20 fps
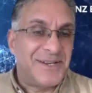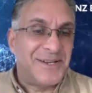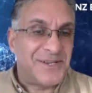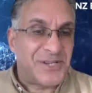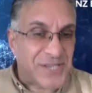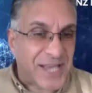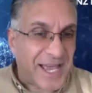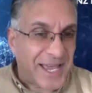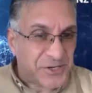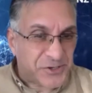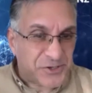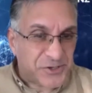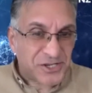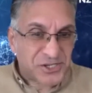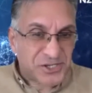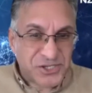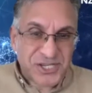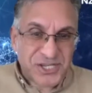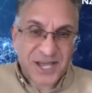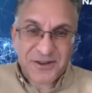Does that
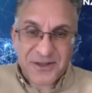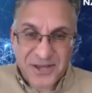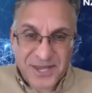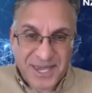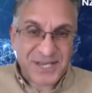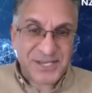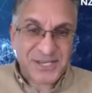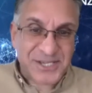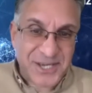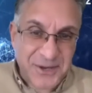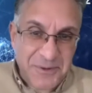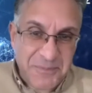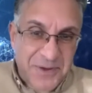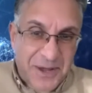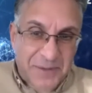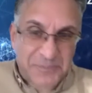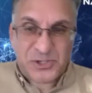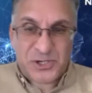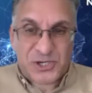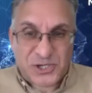introduction sound okay to you?
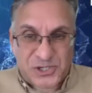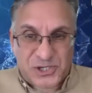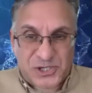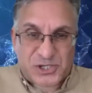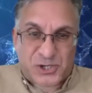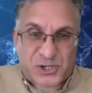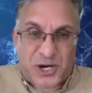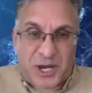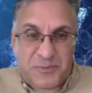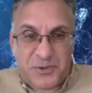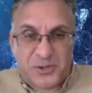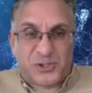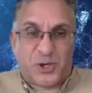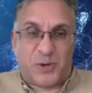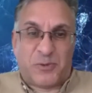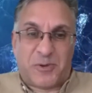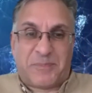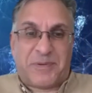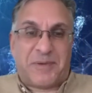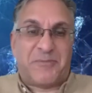Perhaps you could describe your
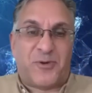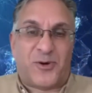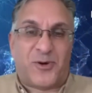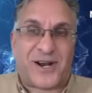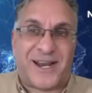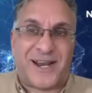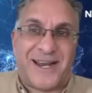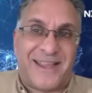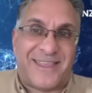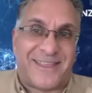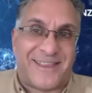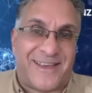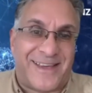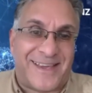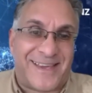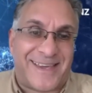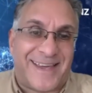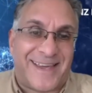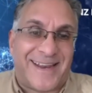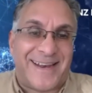job a bit more clearly than I
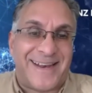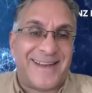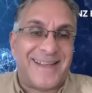can.